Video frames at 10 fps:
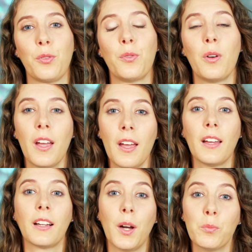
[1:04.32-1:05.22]
to
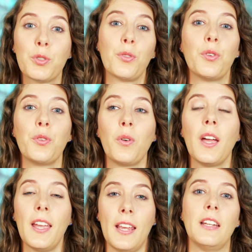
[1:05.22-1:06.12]
come true
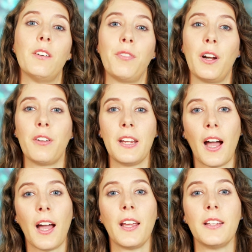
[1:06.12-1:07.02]
in a very
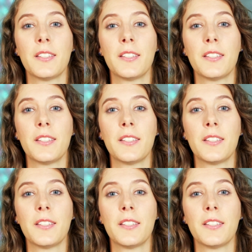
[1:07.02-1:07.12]
high